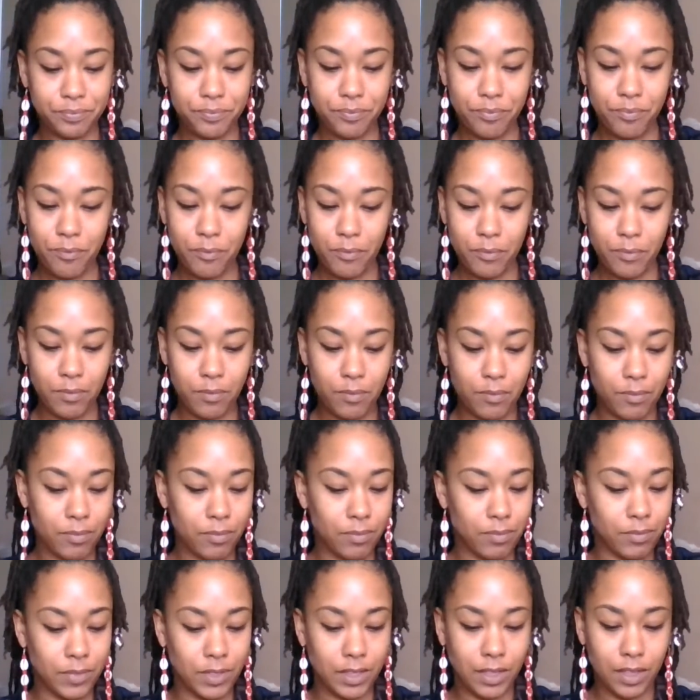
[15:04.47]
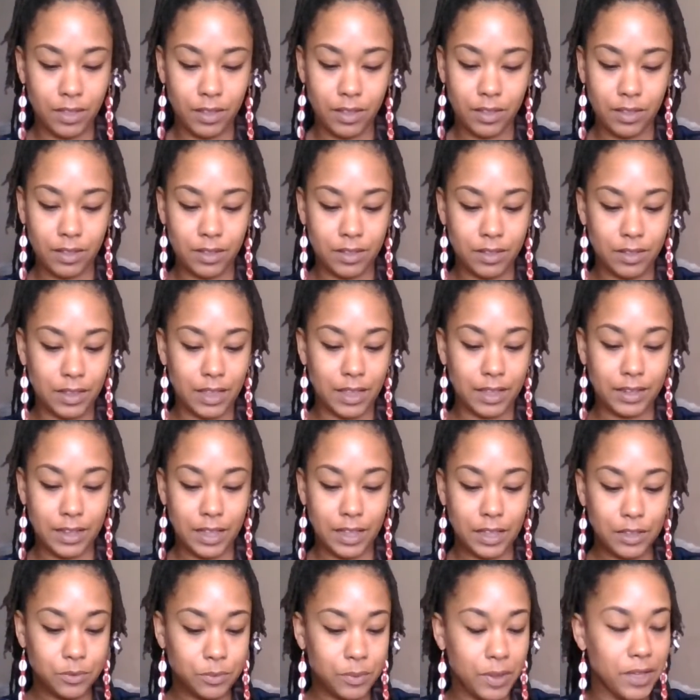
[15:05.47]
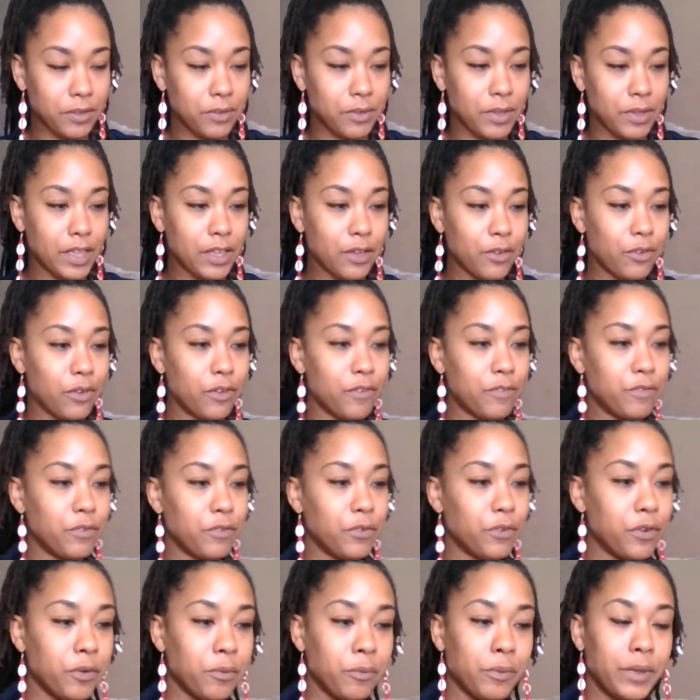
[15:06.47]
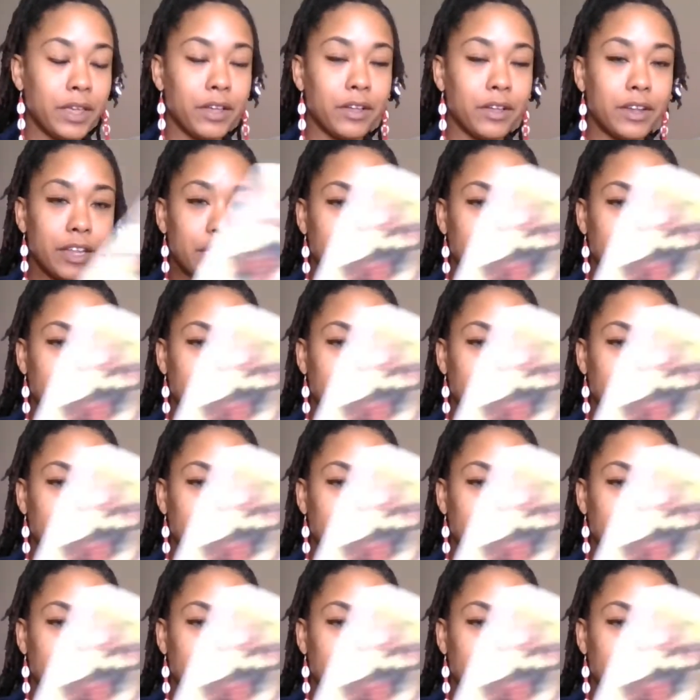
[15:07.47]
Like, that's why you ain't going forward. We ain't gonna